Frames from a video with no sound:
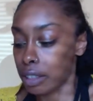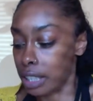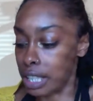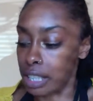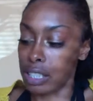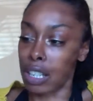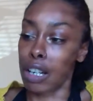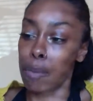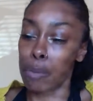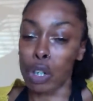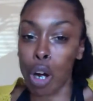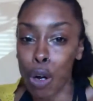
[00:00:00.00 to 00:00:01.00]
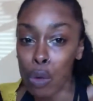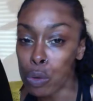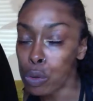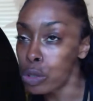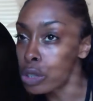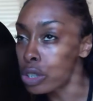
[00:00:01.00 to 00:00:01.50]
it's
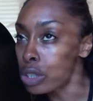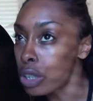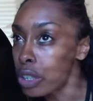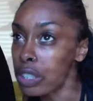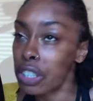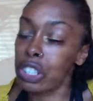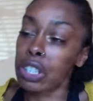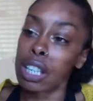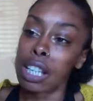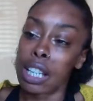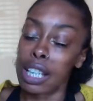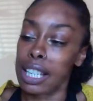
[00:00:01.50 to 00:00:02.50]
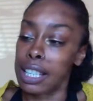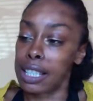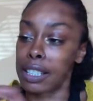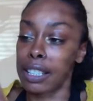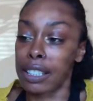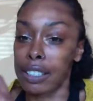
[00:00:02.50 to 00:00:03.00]
cold to touch, it